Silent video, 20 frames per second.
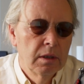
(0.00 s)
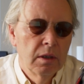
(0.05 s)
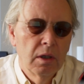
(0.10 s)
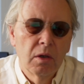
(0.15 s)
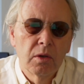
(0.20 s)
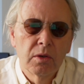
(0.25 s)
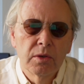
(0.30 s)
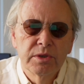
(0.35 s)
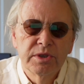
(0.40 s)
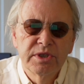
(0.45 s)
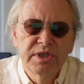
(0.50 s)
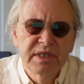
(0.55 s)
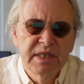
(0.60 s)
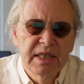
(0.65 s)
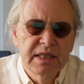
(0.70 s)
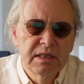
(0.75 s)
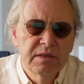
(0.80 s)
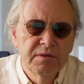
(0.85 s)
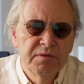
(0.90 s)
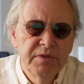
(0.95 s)
or
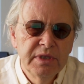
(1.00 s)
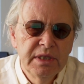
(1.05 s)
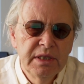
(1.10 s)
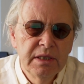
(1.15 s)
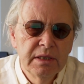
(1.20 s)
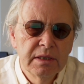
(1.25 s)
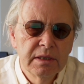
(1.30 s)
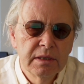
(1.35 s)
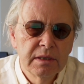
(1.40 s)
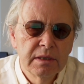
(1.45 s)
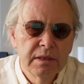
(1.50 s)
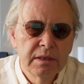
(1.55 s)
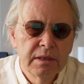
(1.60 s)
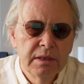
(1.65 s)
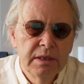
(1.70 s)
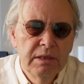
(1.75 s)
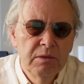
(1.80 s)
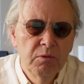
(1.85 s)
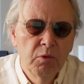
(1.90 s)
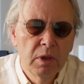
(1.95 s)

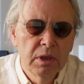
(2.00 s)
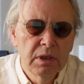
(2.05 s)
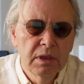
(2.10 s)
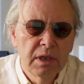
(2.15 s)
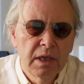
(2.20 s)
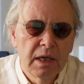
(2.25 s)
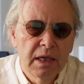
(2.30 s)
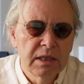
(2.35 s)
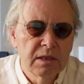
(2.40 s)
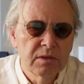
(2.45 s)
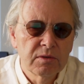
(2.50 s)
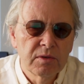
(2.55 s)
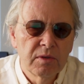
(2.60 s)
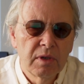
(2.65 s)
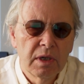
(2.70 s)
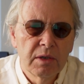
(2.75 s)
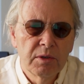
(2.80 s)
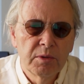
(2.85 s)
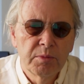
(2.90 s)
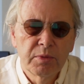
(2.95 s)
ZV-E1, I don't know
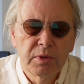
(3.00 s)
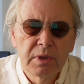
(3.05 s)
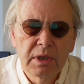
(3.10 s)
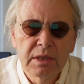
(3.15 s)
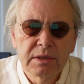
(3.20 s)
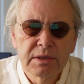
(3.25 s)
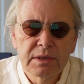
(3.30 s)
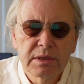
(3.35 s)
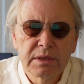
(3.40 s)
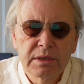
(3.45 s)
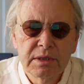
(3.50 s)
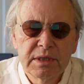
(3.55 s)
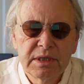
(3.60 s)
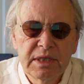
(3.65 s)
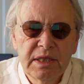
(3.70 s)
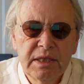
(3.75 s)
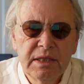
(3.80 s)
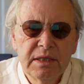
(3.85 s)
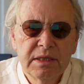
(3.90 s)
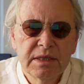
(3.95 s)
how you pronounce the
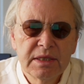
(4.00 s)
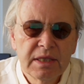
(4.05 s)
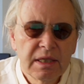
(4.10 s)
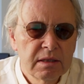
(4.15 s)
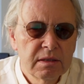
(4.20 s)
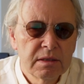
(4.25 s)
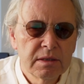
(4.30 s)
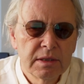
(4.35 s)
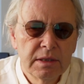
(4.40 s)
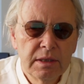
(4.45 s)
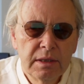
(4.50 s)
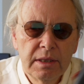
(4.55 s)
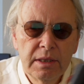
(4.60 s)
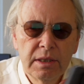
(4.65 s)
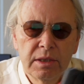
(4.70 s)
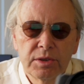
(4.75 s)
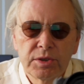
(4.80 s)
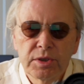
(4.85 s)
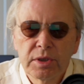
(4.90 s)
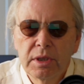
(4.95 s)
ZZ in
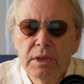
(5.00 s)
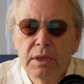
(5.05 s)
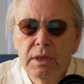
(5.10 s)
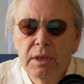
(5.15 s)
English.